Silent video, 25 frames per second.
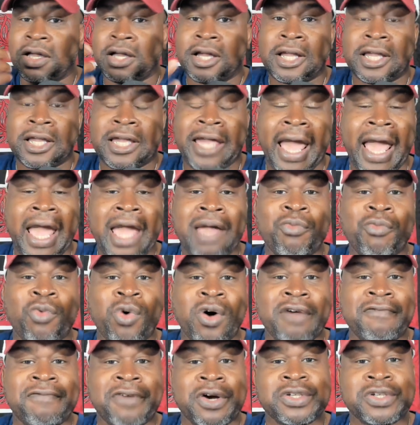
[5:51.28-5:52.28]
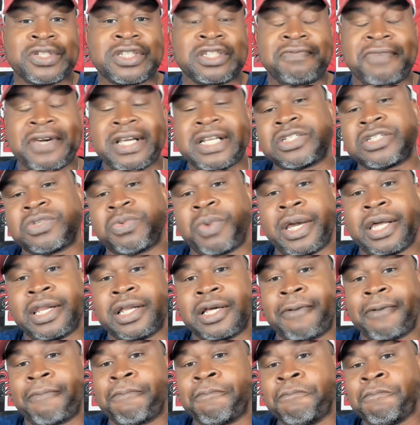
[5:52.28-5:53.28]
Game one versus
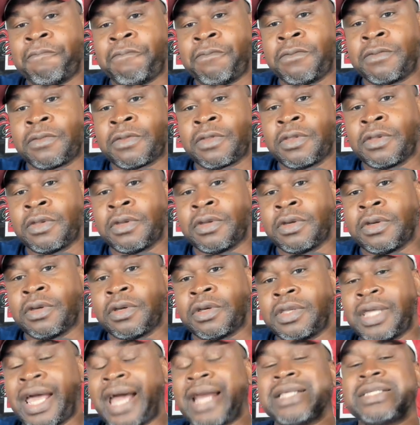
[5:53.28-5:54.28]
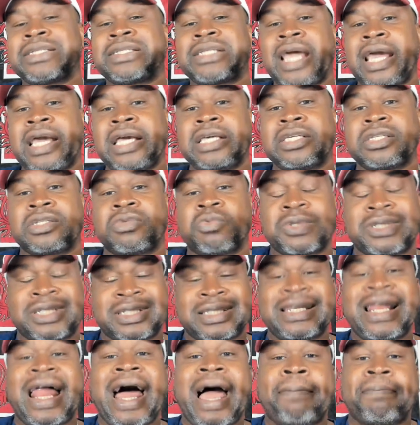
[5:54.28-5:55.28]
Venezuela, United States was
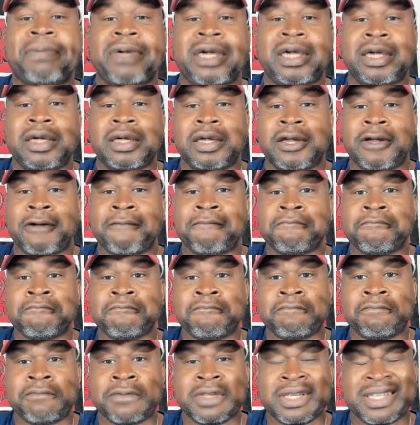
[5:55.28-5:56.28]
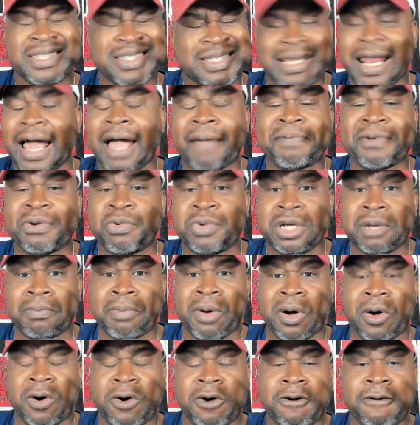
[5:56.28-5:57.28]
sloppy, sloppy with the
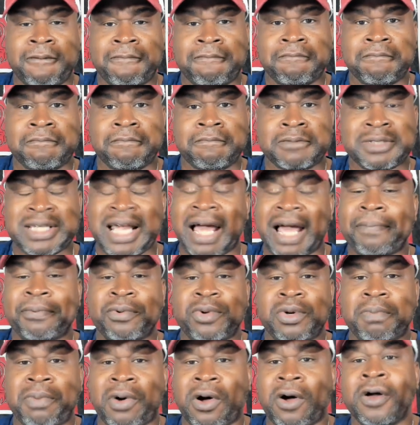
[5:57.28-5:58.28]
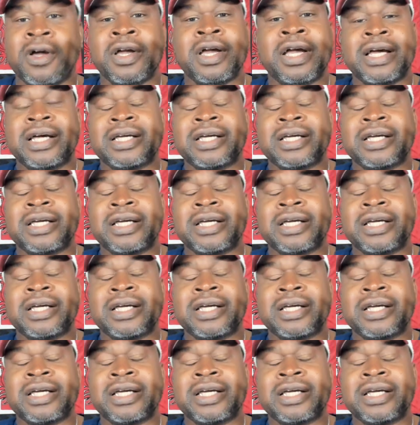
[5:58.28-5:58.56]
ball. Sloppy with the ball.